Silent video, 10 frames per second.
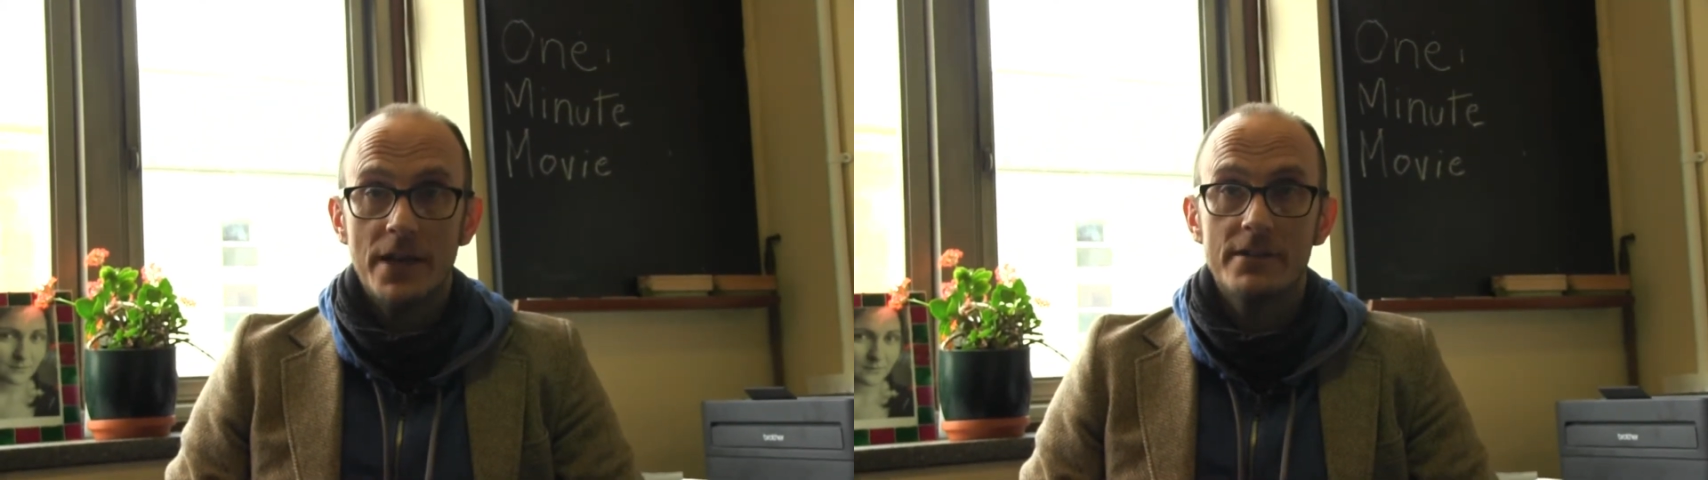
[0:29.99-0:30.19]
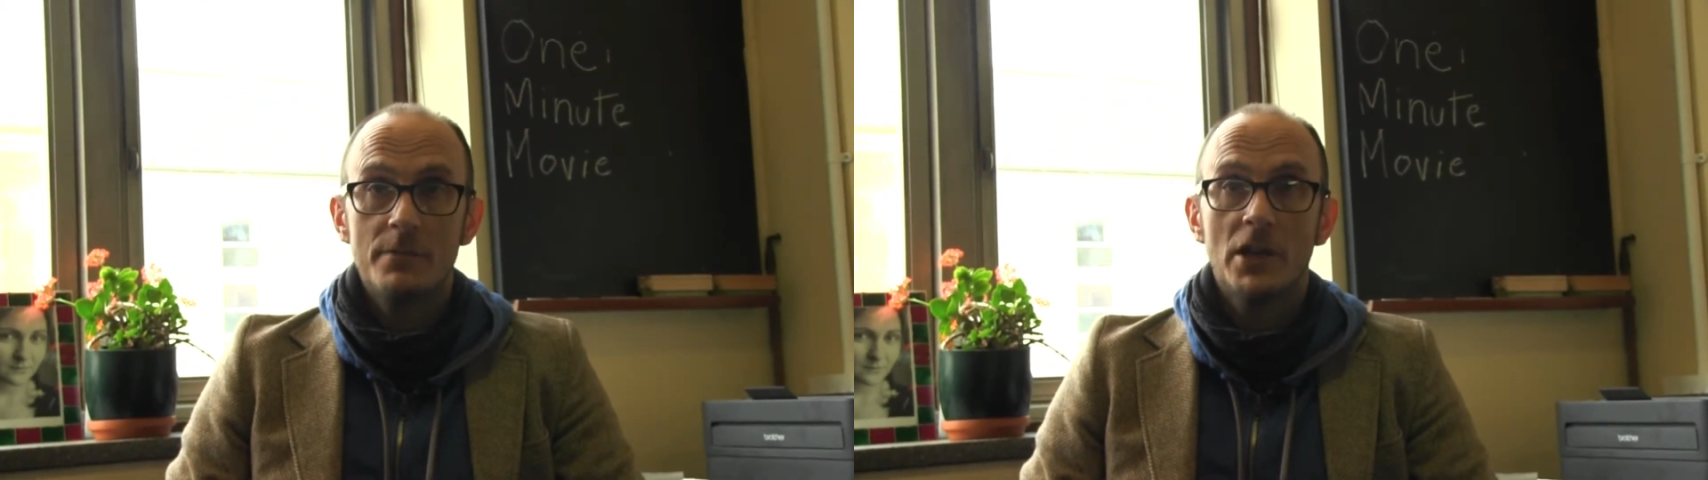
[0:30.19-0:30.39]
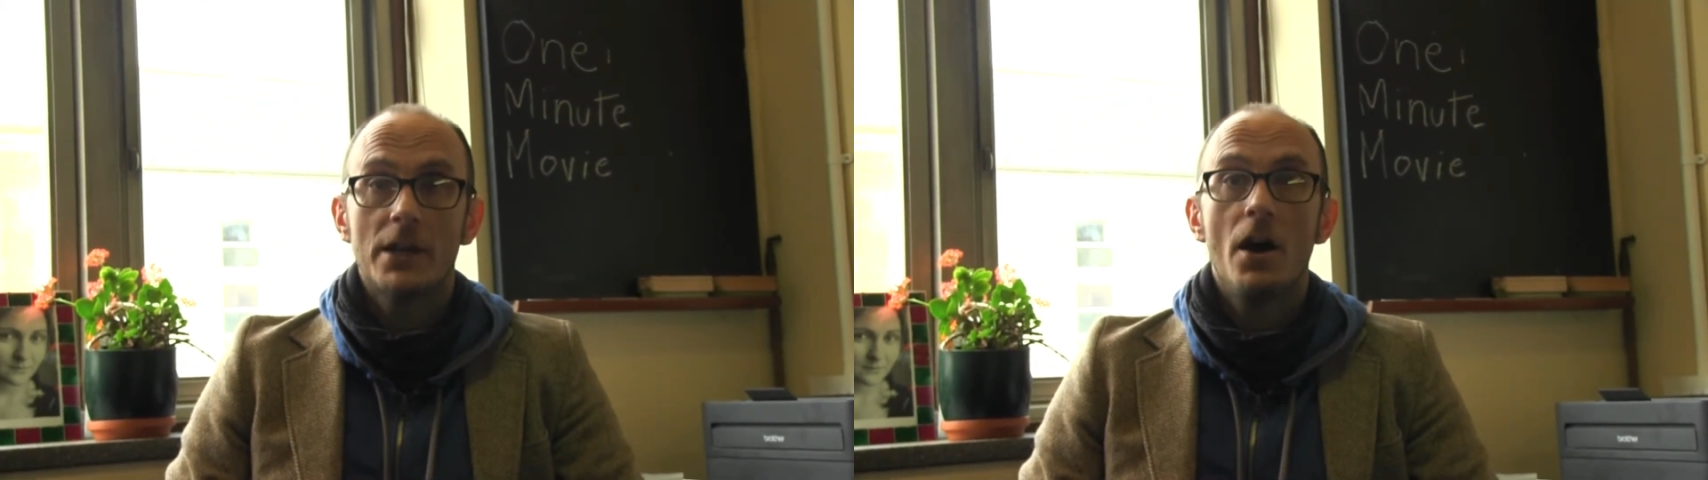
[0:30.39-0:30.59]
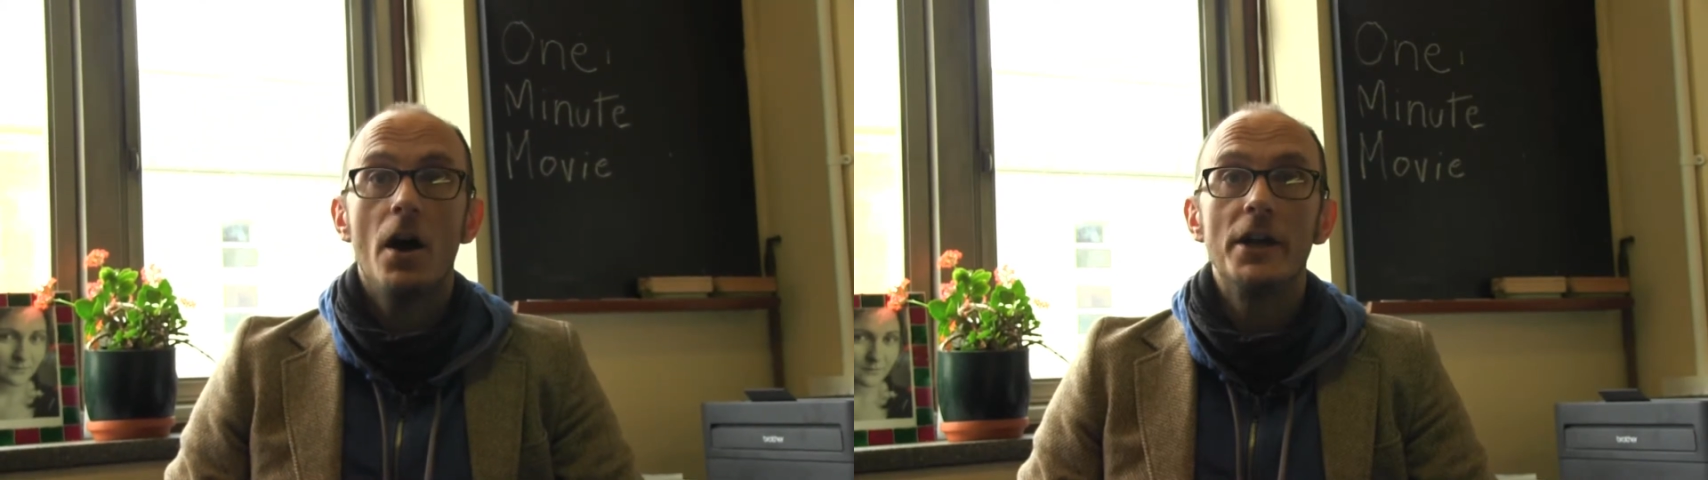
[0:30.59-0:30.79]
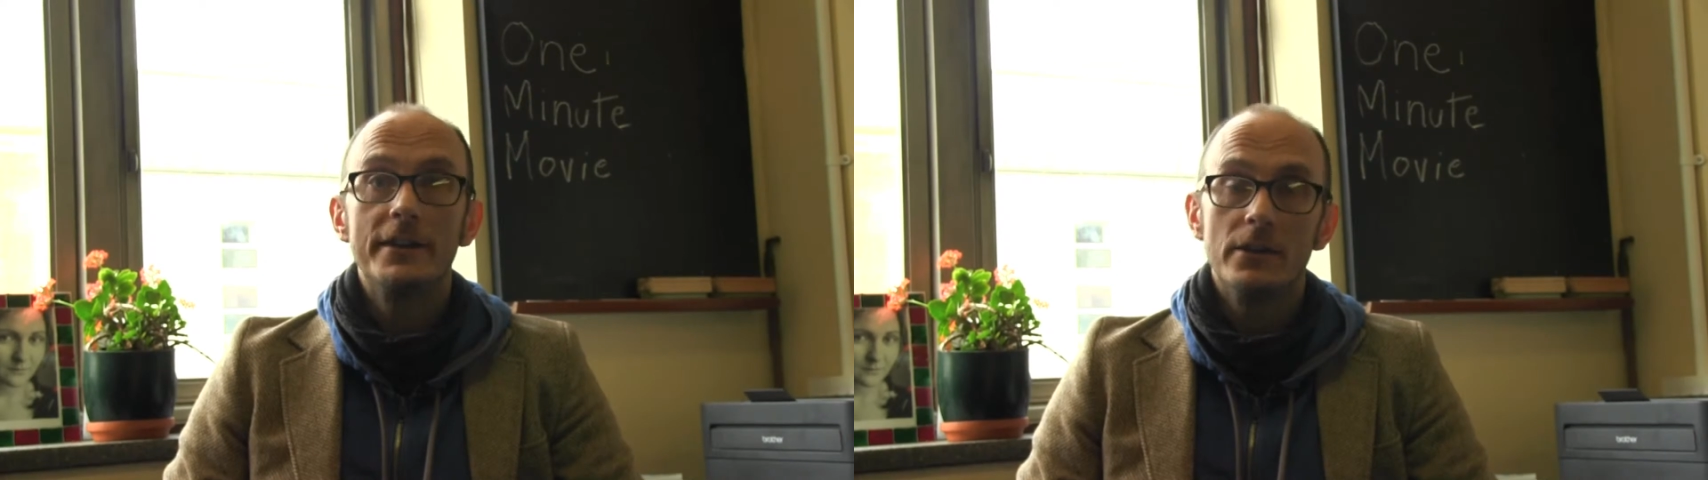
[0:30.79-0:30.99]
that seemed like an
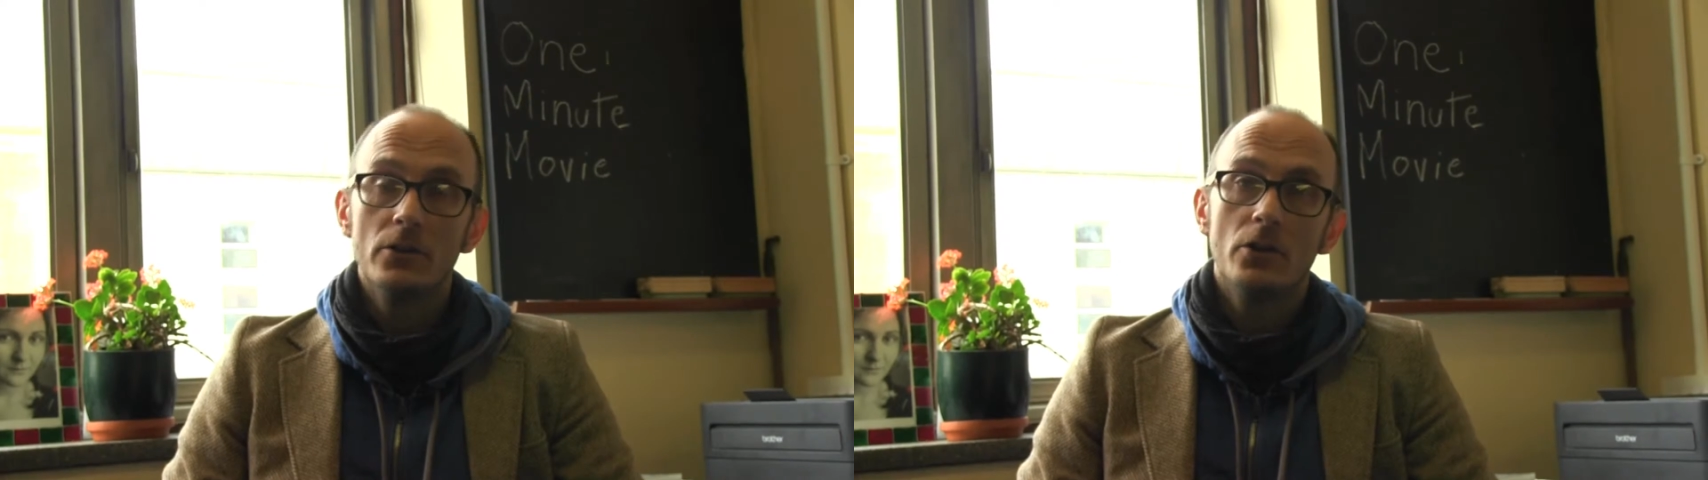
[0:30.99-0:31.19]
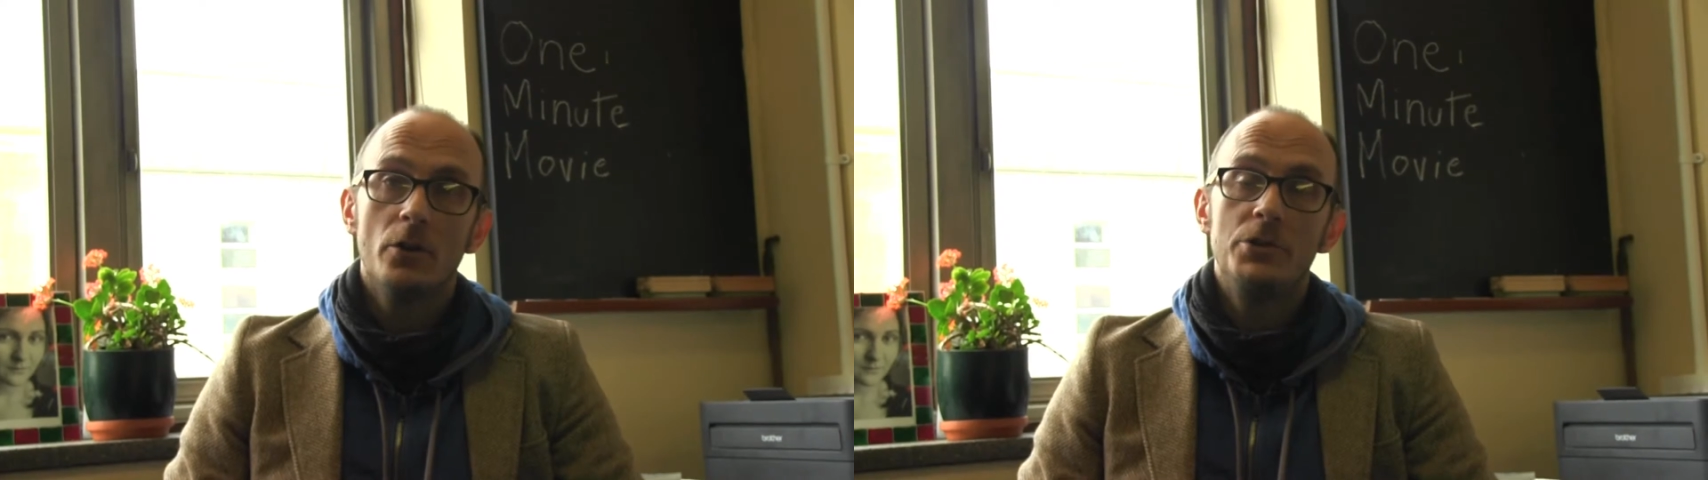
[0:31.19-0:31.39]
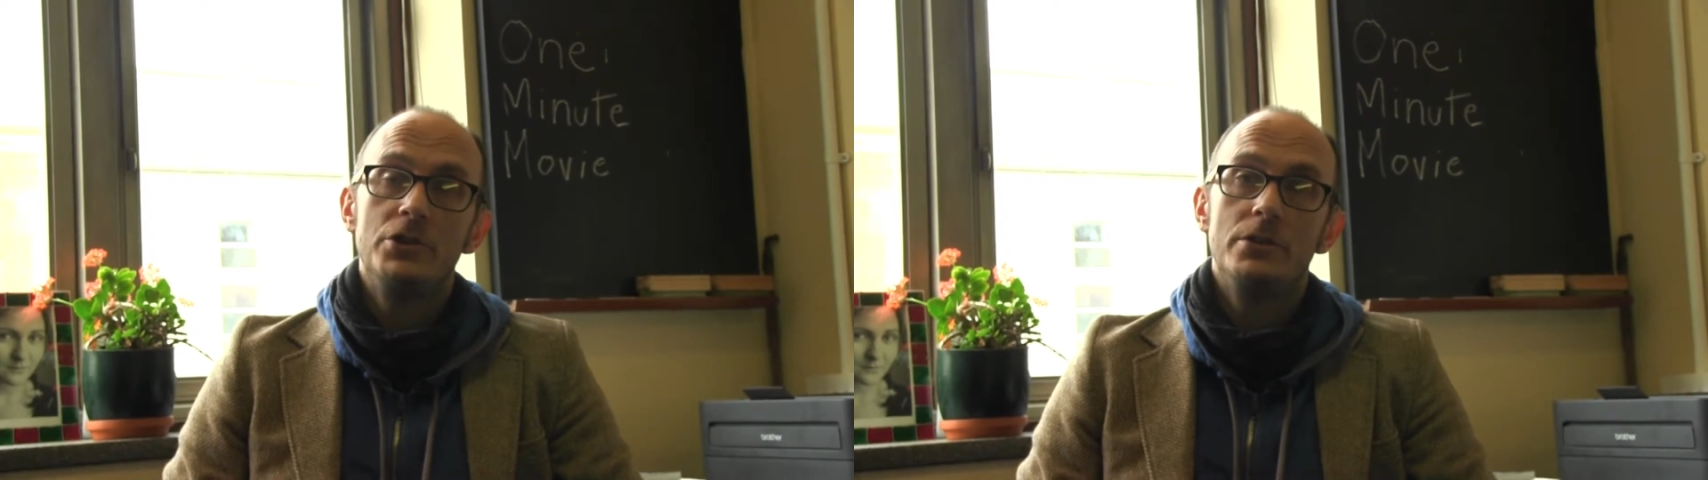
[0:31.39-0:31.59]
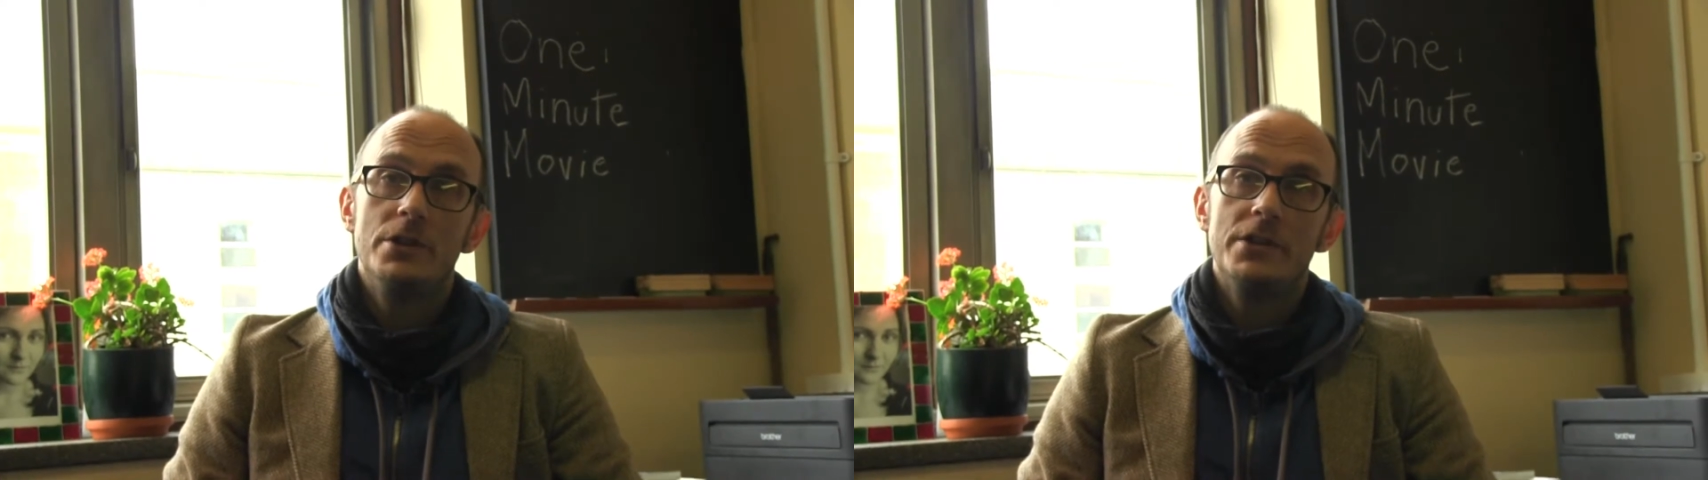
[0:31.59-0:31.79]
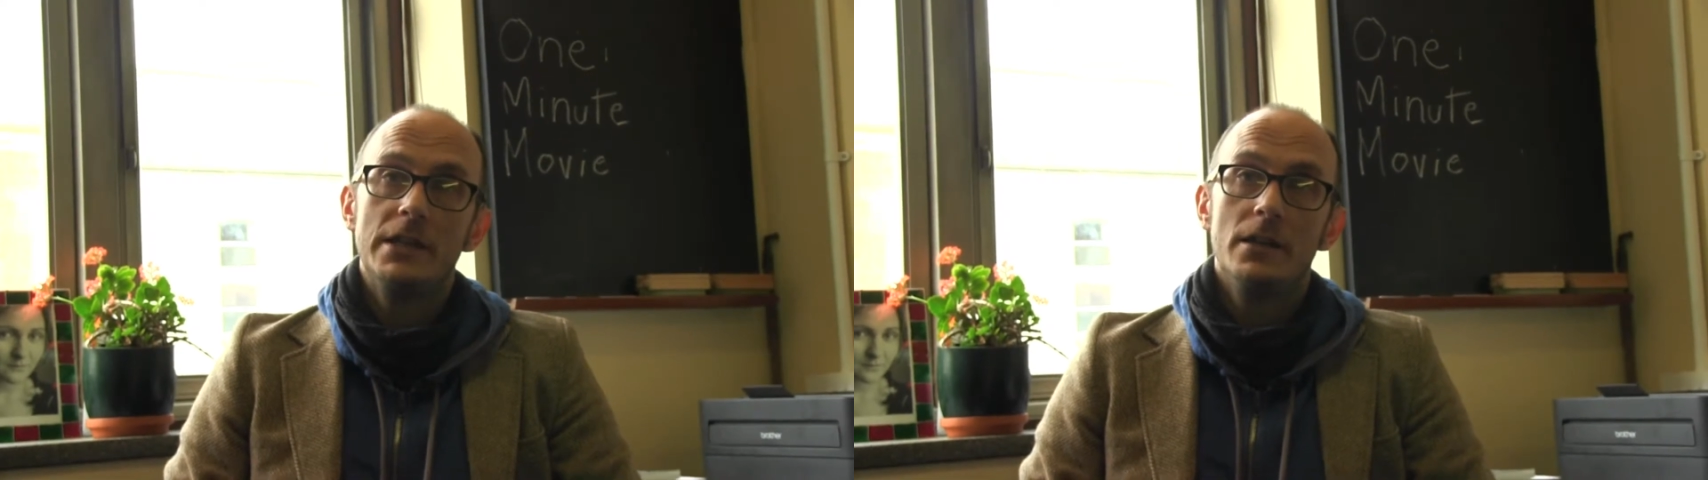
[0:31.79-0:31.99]
ideal
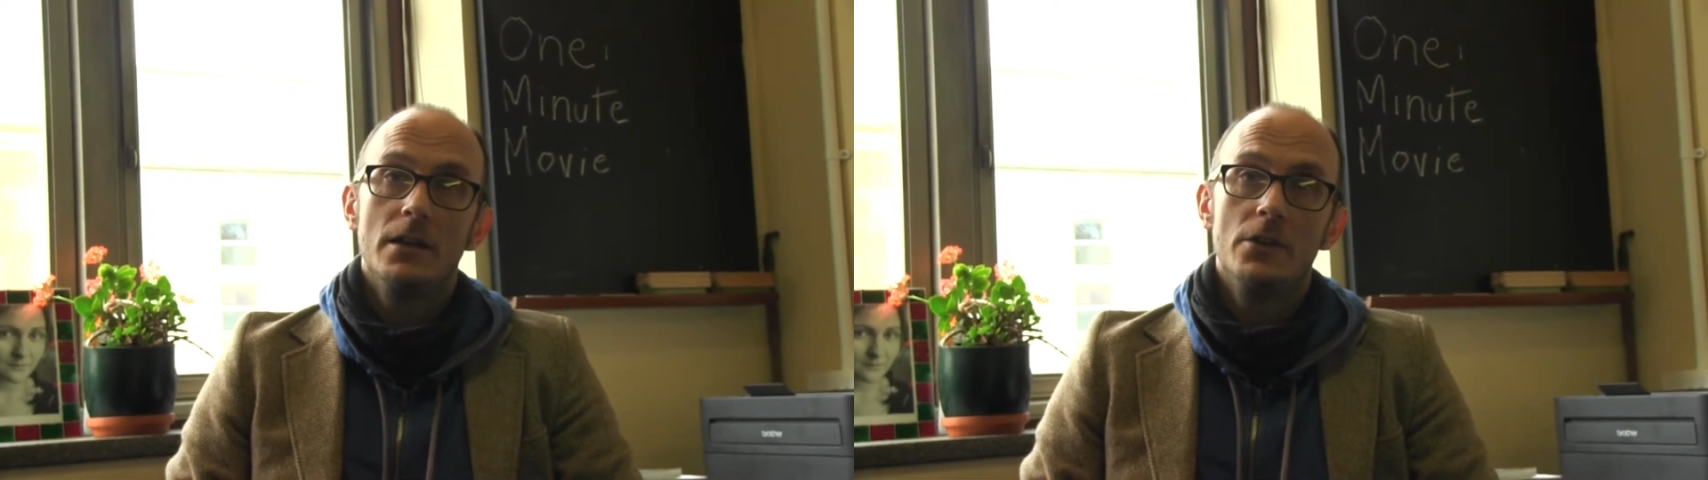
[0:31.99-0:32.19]
opportunity